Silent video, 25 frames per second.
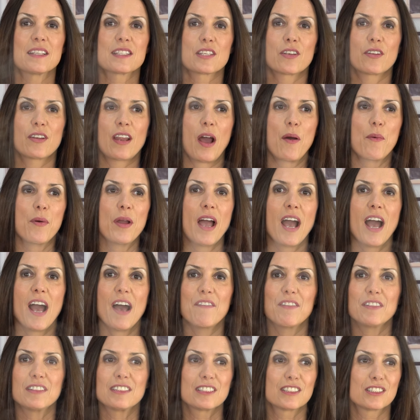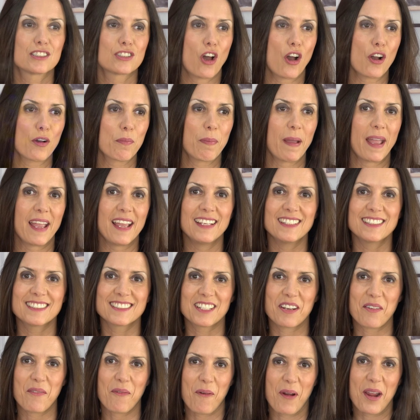so now we have stock
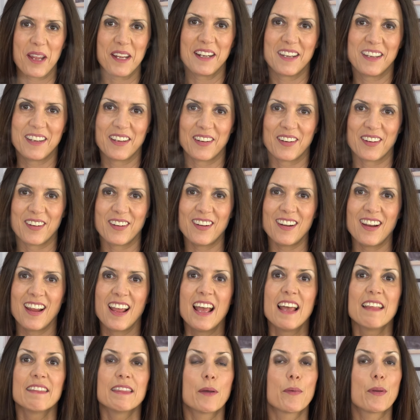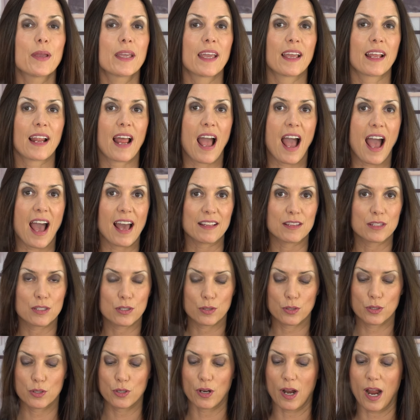paste right here that we can add
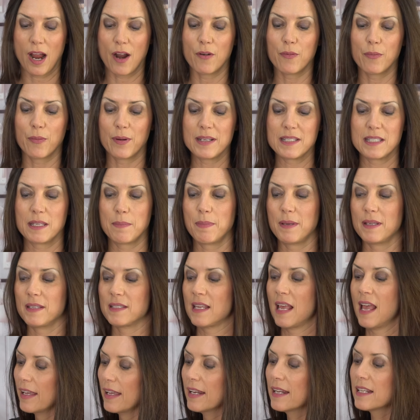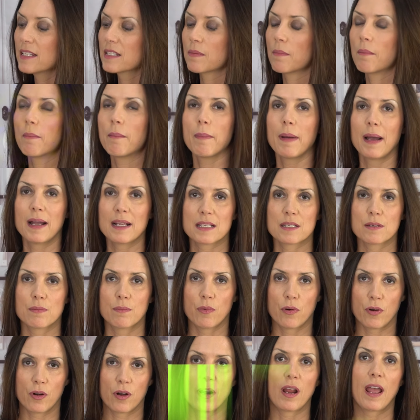to our recipes. It is much
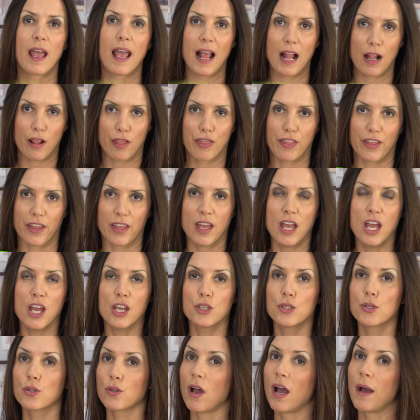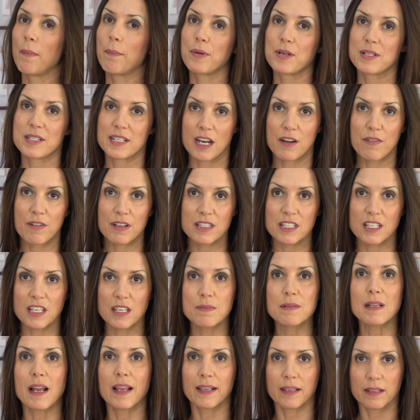more healthy. You don't have
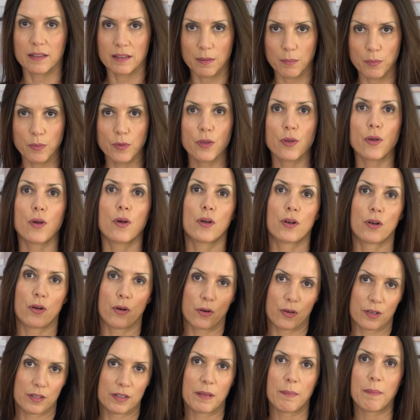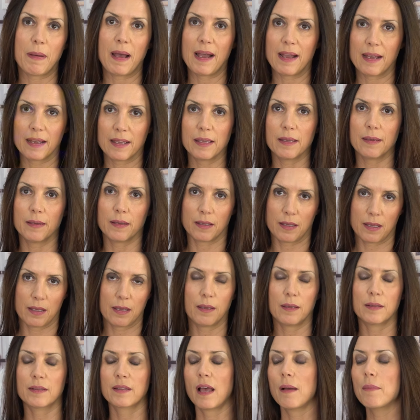preservatives like in the bouillon or in the
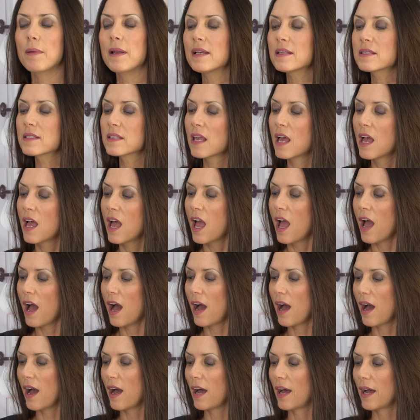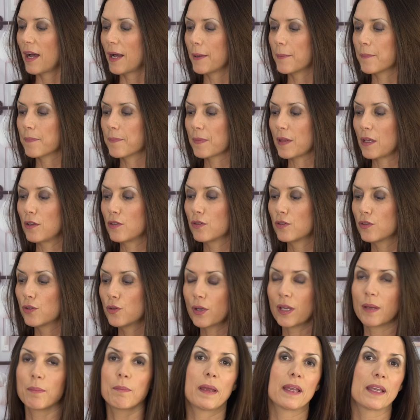mahi tablets. You
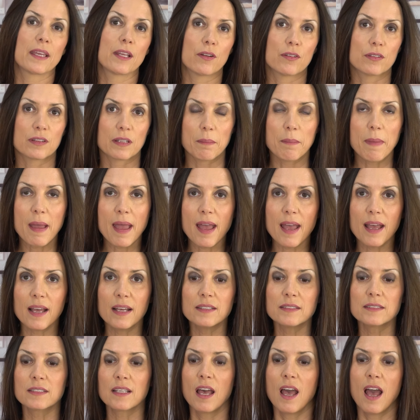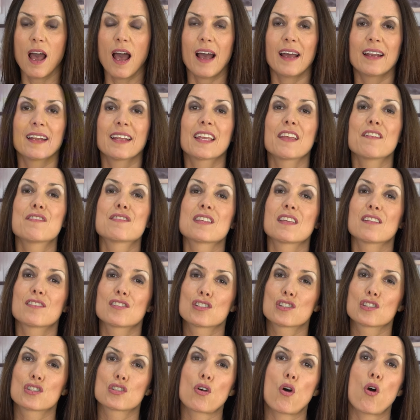can make it on demand, and it gives it
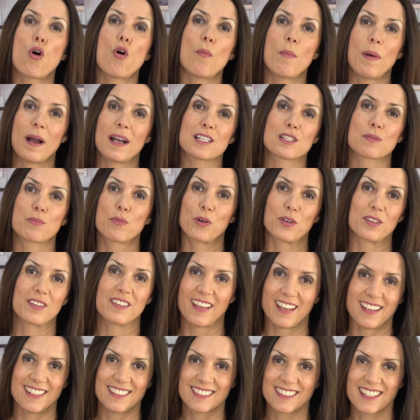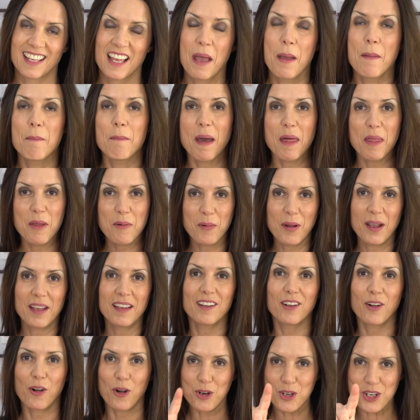so much more taste. By the way,
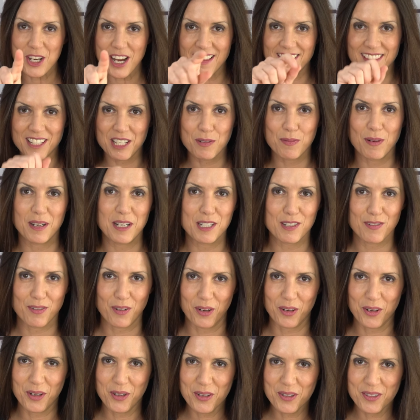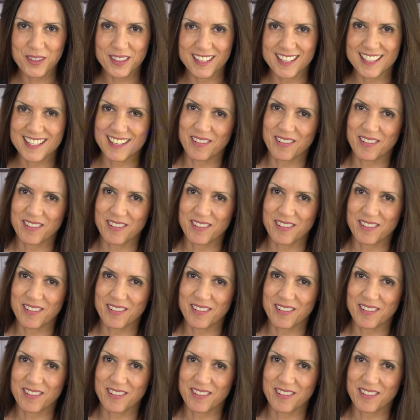Gosha, this one is for you, this